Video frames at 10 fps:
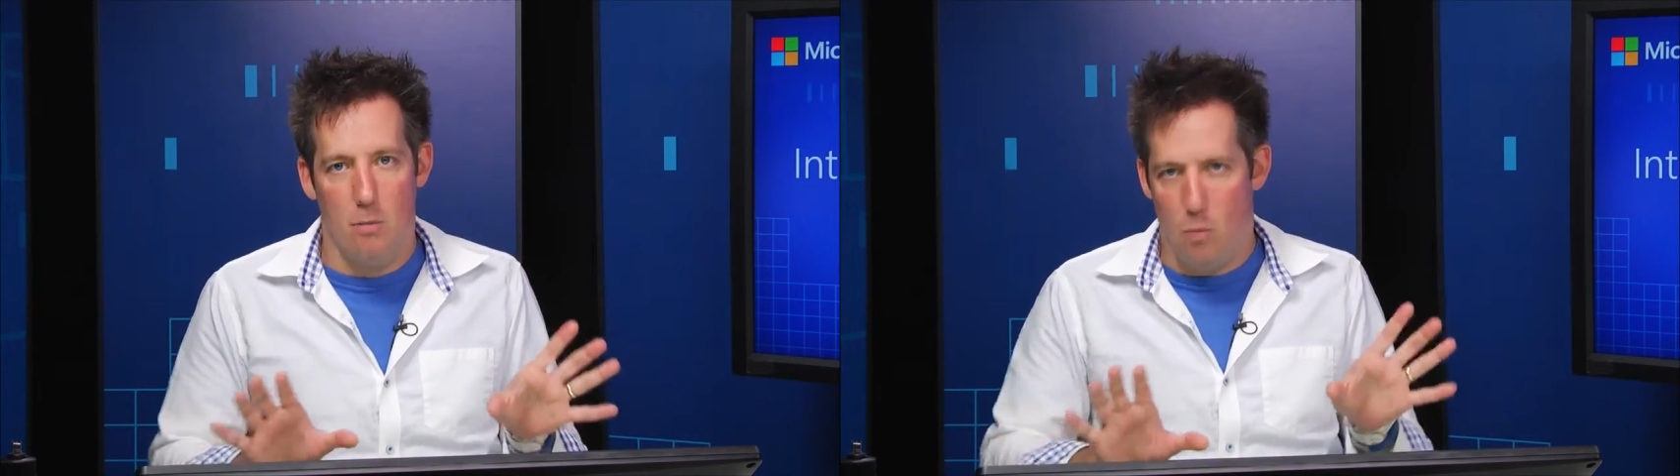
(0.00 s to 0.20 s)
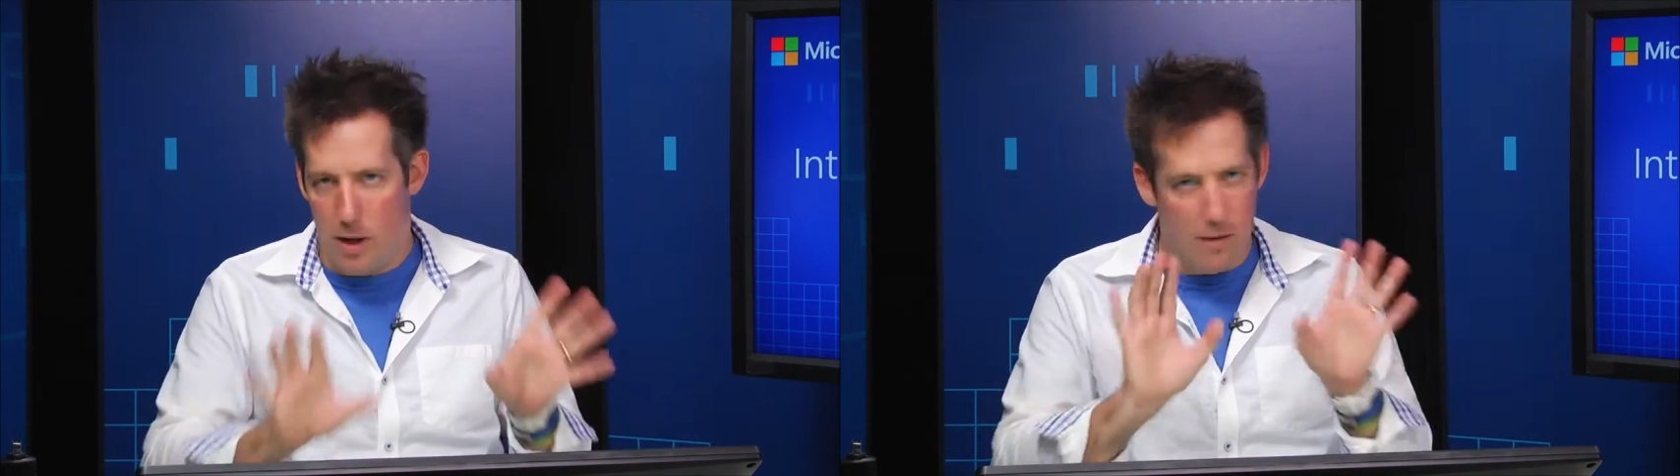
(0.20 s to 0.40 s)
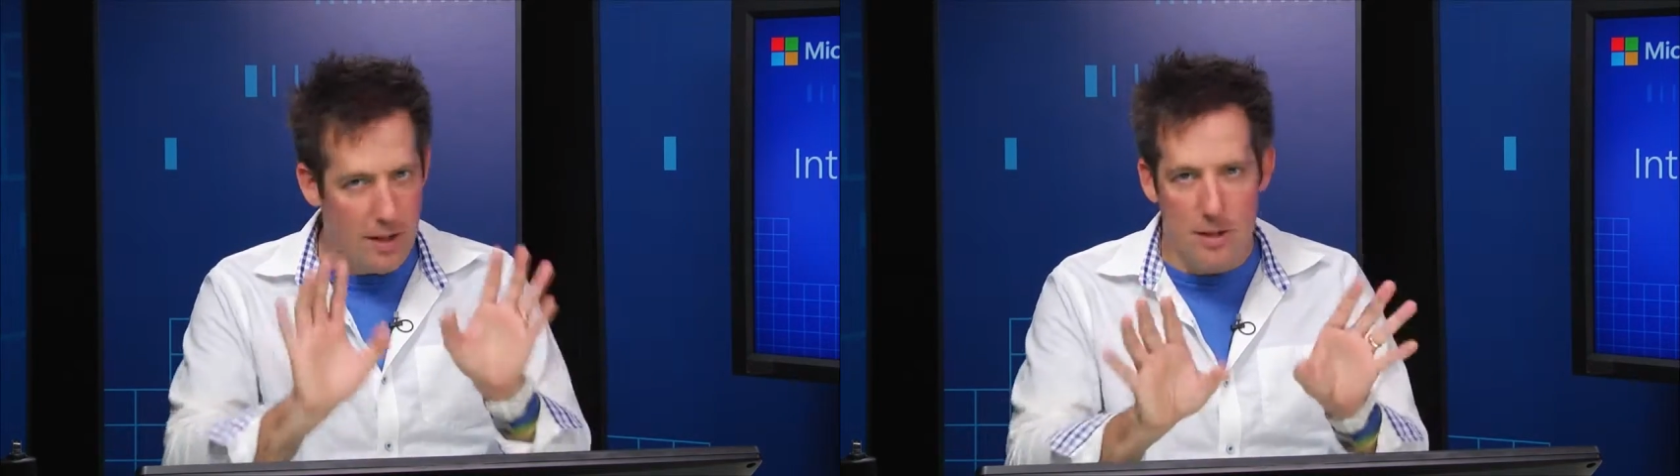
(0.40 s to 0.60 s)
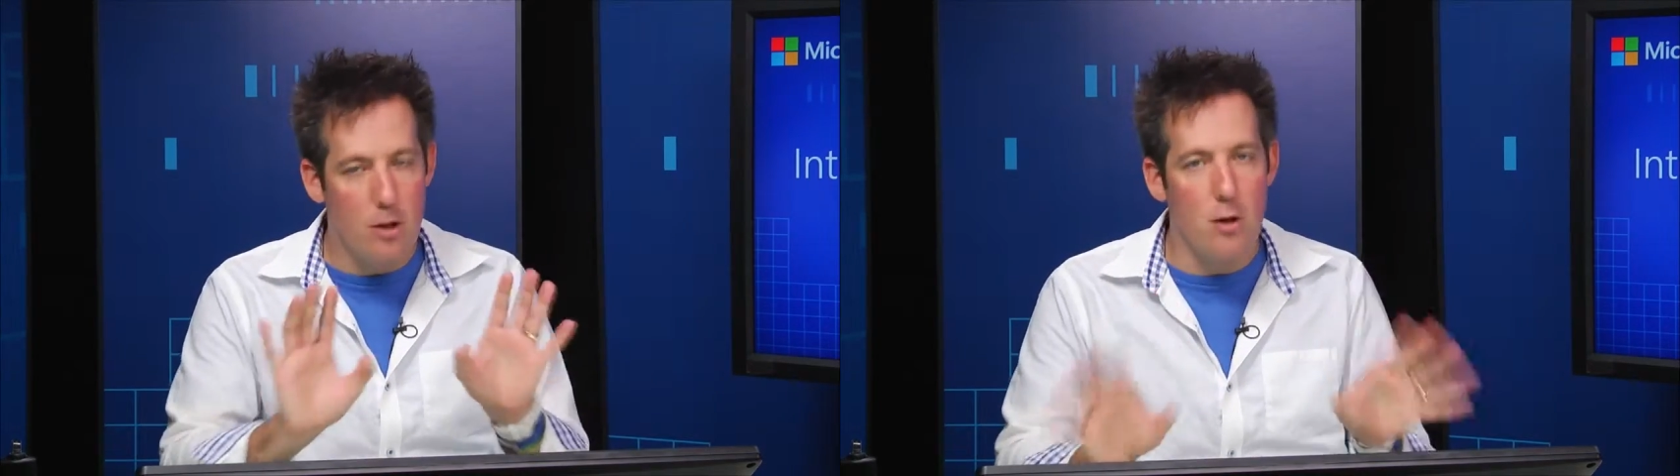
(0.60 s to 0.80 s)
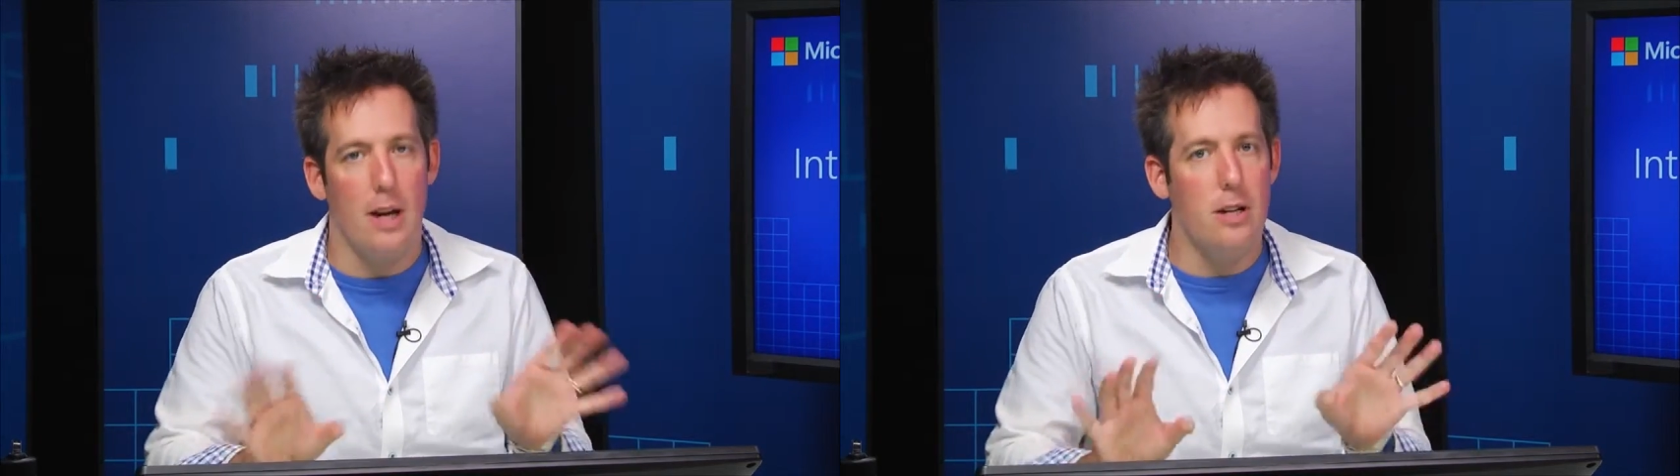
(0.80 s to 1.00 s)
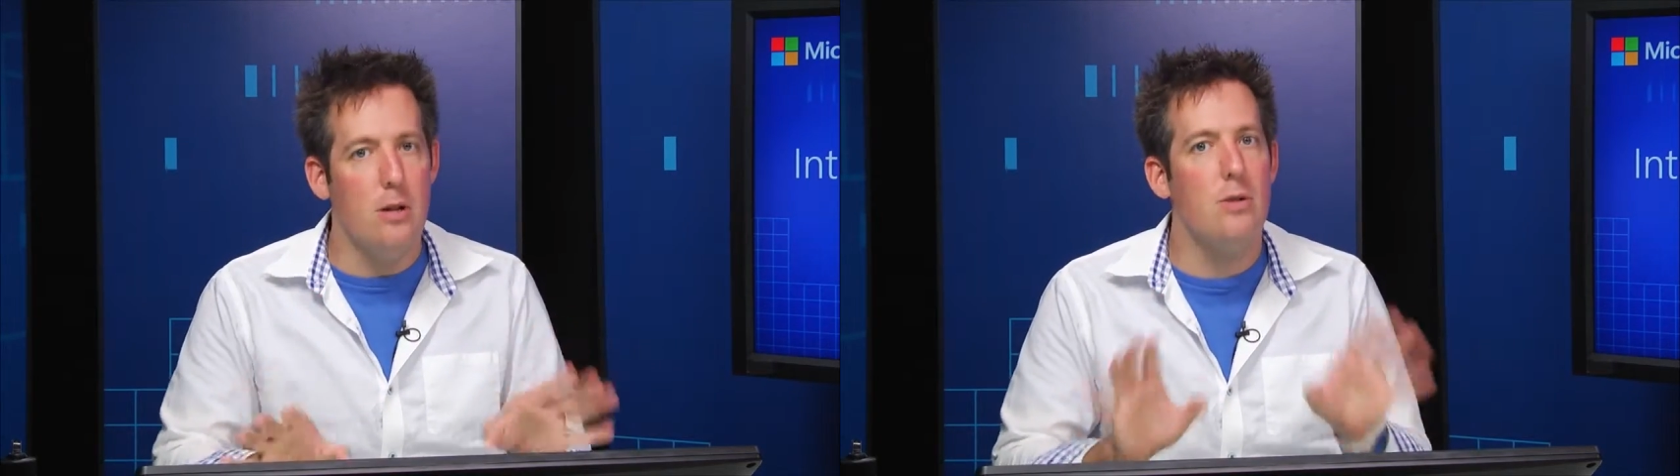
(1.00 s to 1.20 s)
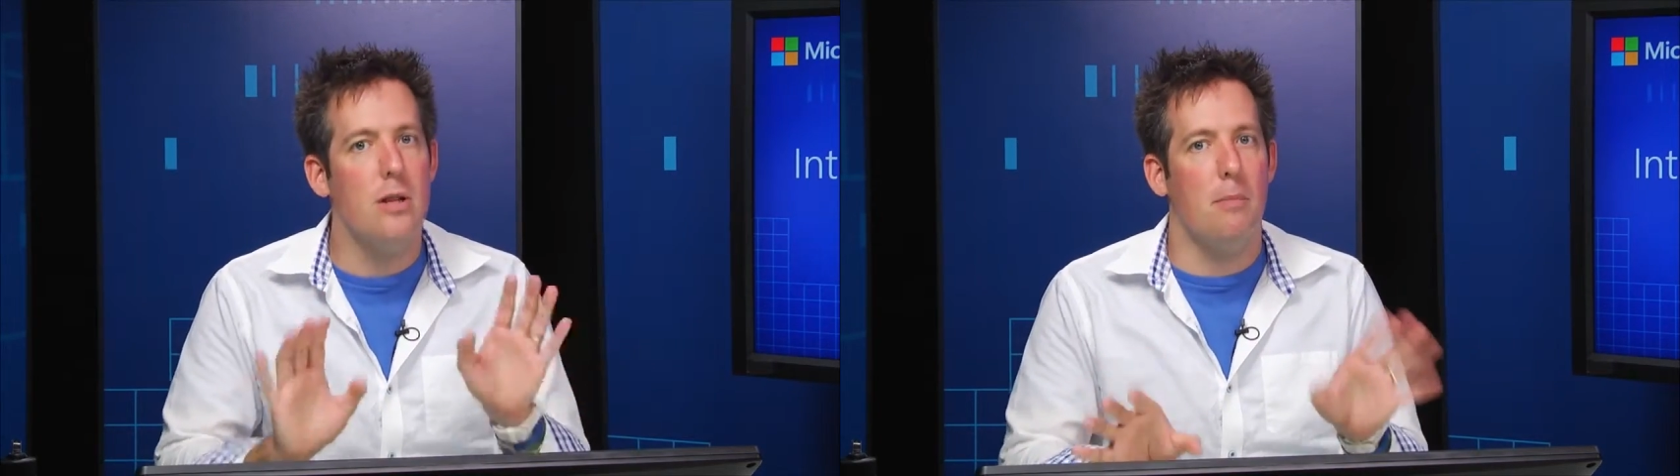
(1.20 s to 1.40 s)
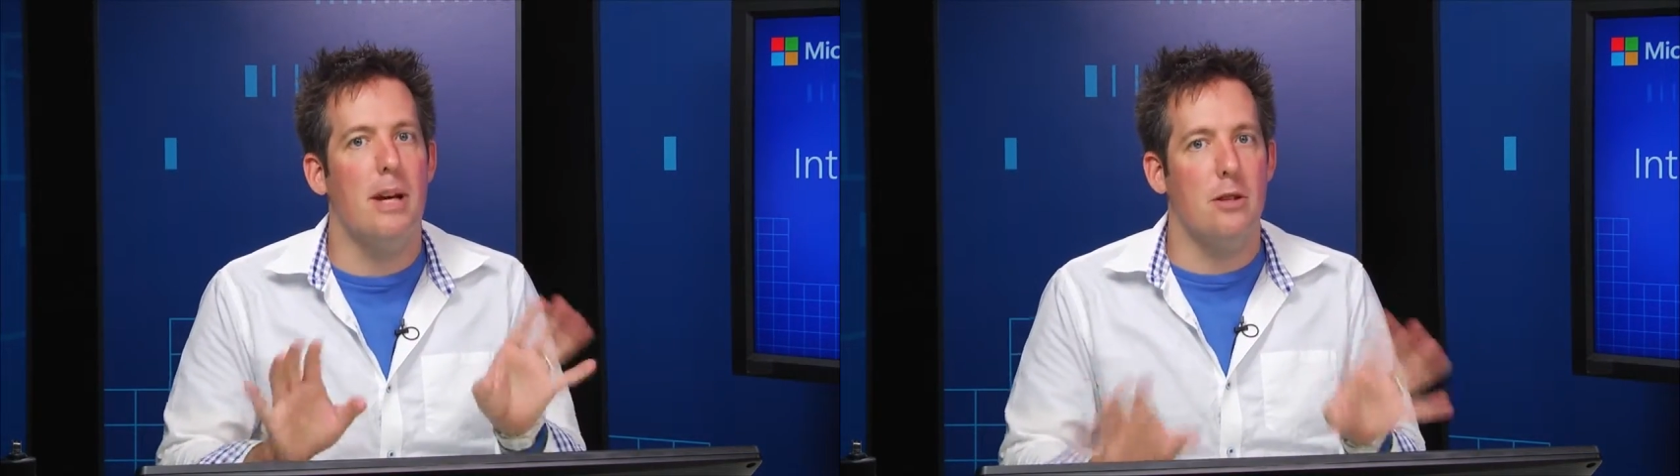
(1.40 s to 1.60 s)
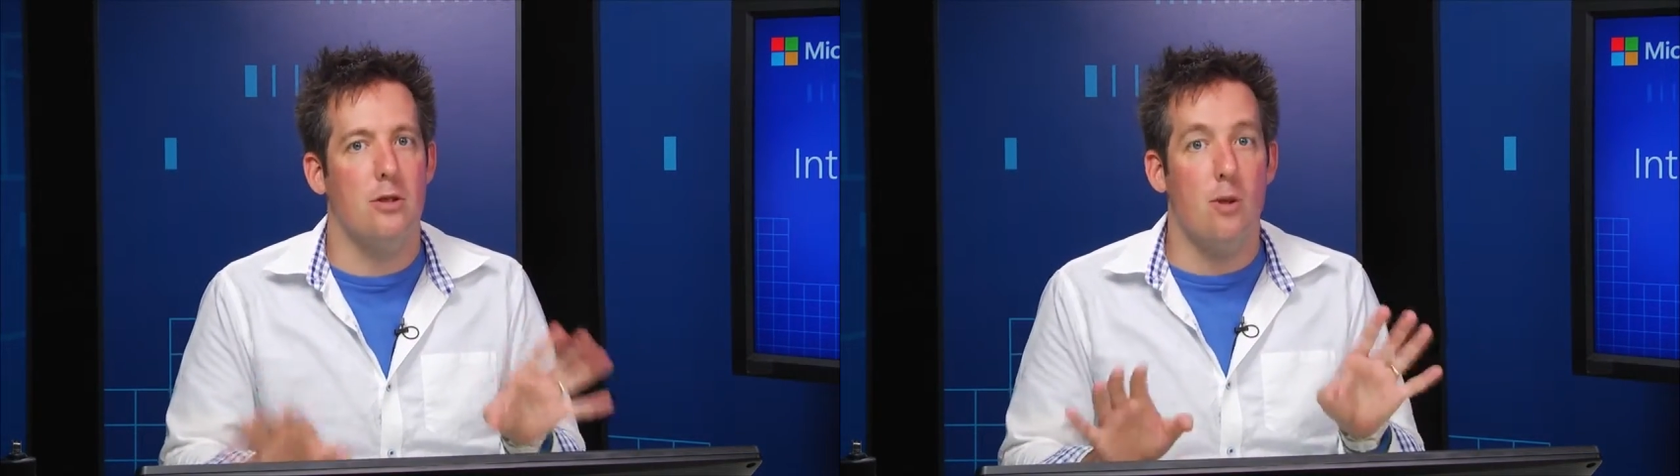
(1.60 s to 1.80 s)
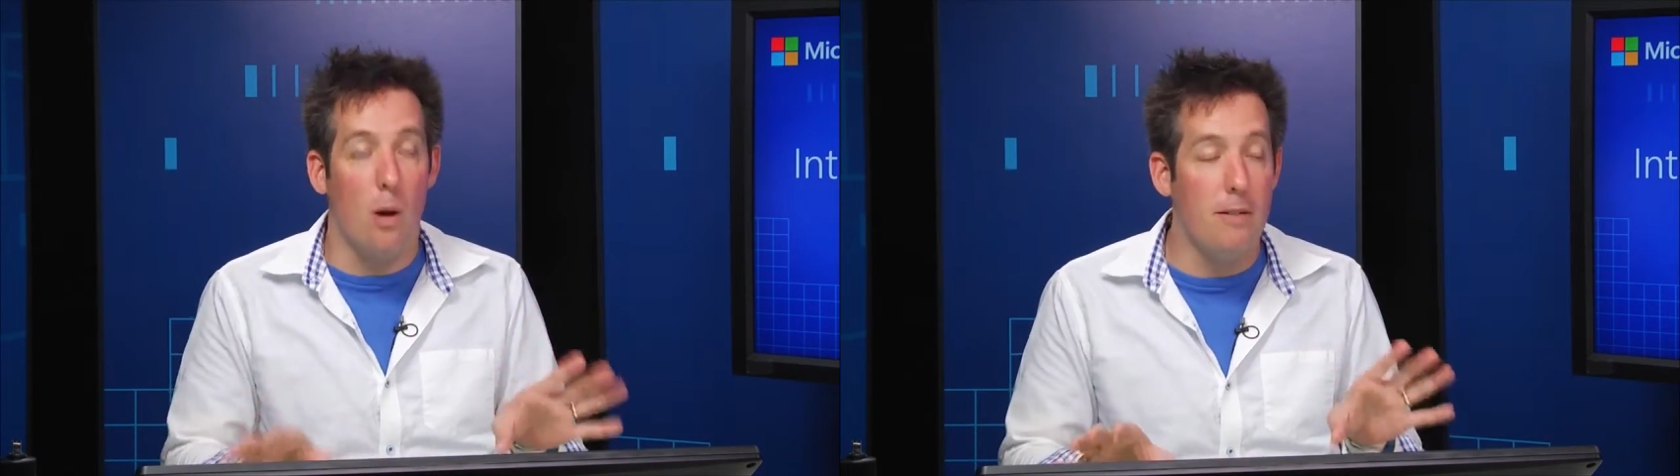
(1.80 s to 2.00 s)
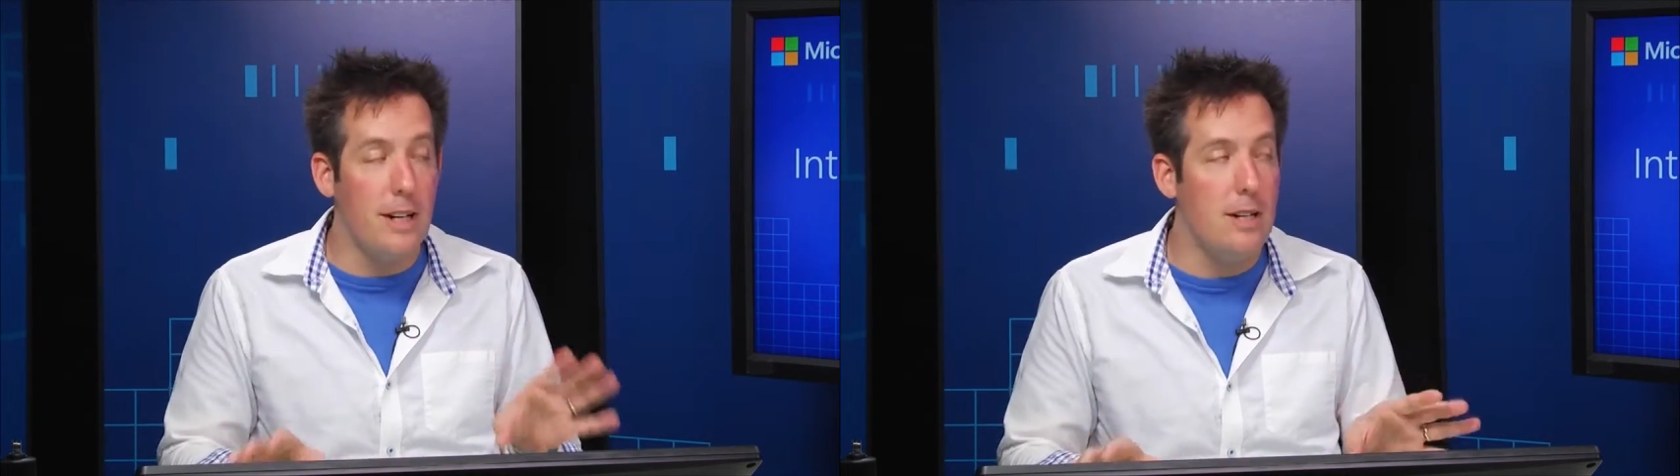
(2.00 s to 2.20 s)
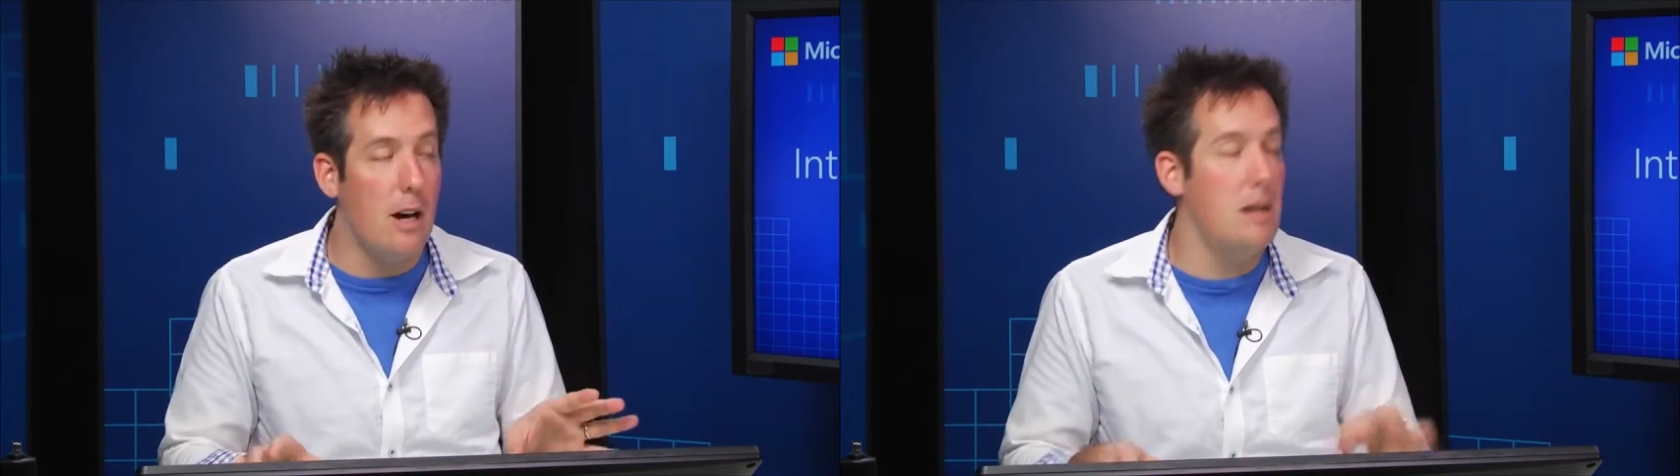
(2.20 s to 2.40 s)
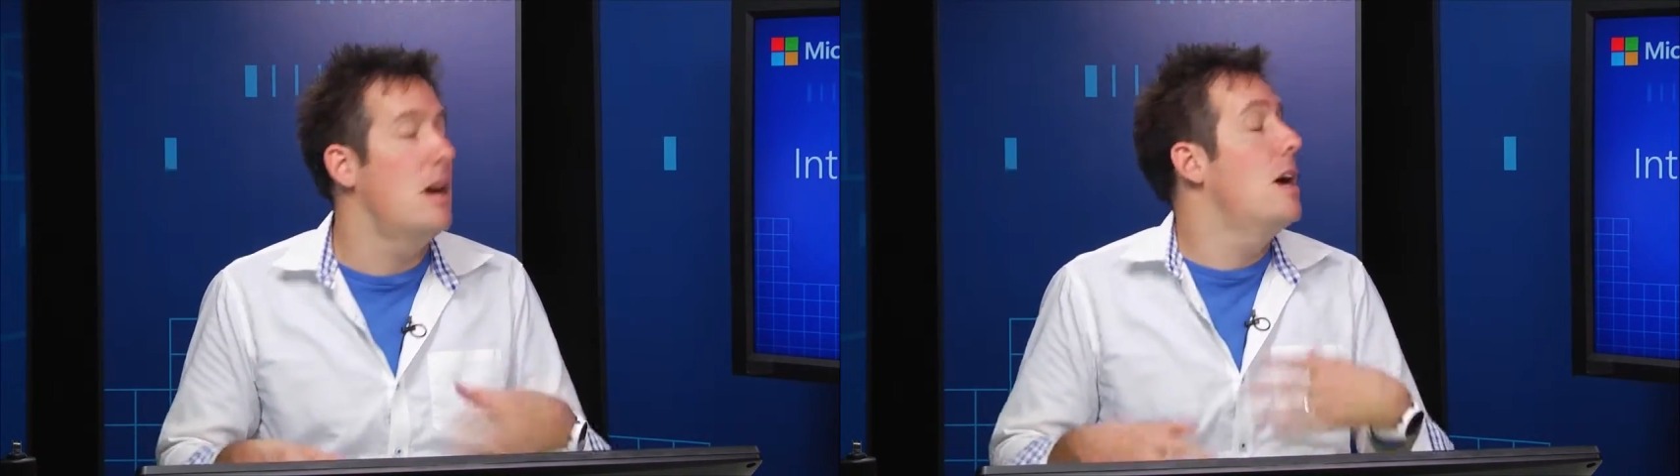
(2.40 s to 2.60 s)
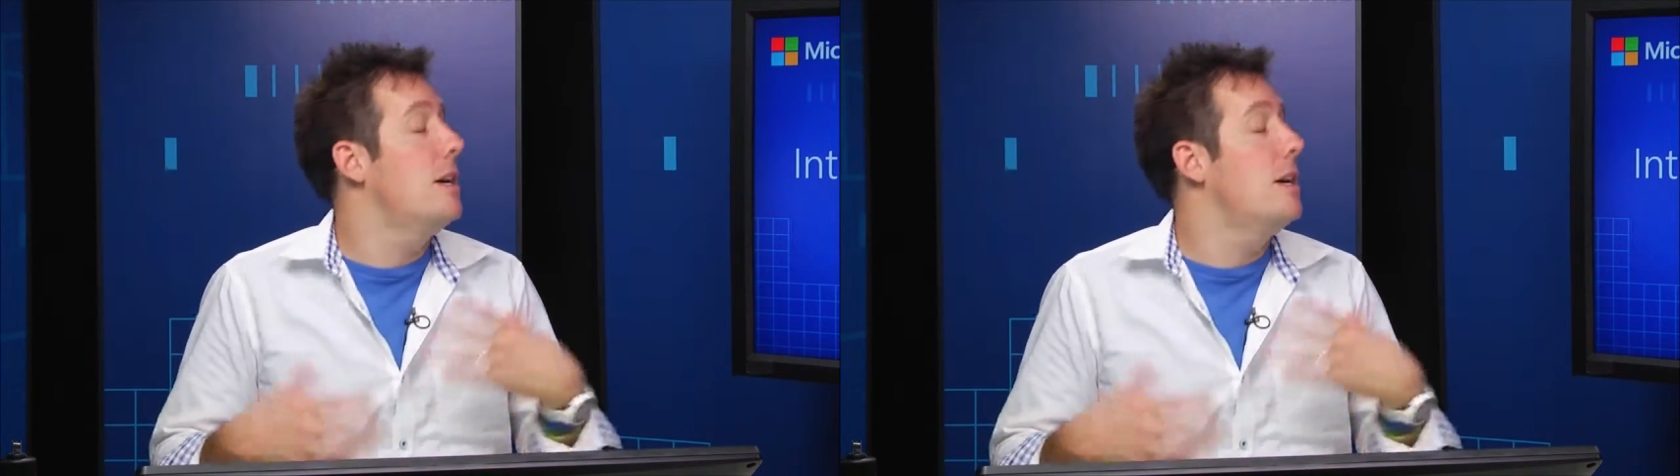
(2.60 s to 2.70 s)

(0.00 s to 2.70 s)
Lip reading: Whatever it is you're trying to do, somebody else has already done.